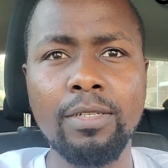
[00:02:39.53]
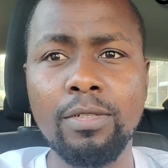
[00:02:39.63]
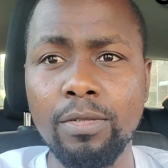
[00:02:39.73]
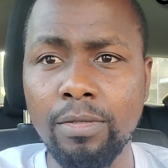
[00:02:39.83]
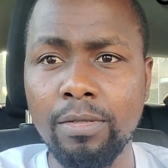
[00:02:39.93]

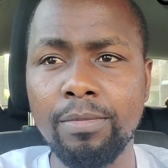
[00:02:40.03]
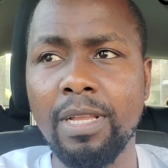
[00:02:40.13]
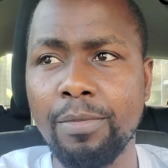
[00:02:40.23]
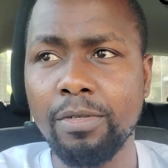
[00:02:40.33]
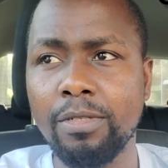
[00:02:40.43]
to
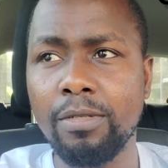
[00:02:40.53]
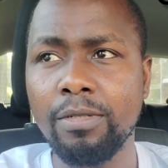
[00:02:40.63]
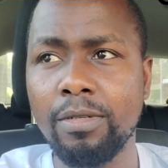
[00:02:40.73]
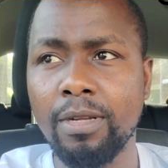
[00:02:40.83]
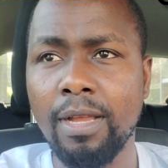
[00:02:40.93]
be able
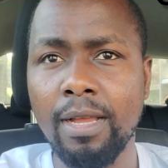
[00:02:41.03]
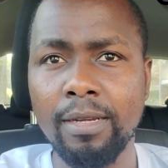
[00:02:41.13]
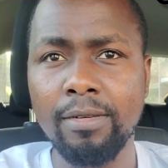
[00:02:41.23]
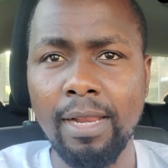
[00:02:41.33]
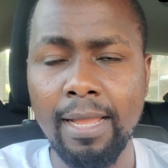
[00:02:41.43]
to
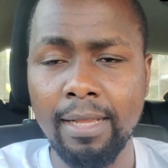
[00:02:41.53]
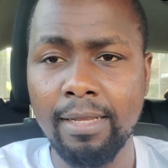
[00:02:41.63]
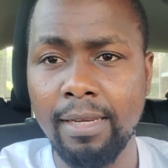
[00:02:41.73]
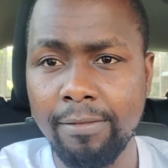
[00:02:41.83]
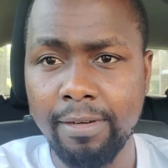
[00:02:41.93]
like
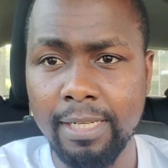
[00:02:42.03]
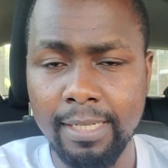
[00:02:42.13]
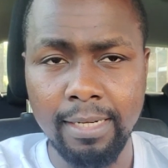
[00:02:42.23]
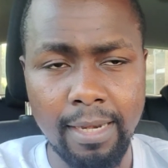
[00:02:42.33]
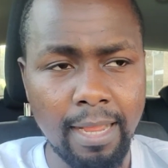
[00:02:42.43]
live a
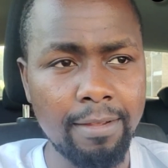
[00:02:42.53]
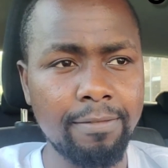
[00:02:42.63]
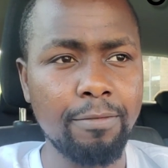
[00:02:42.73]
decent life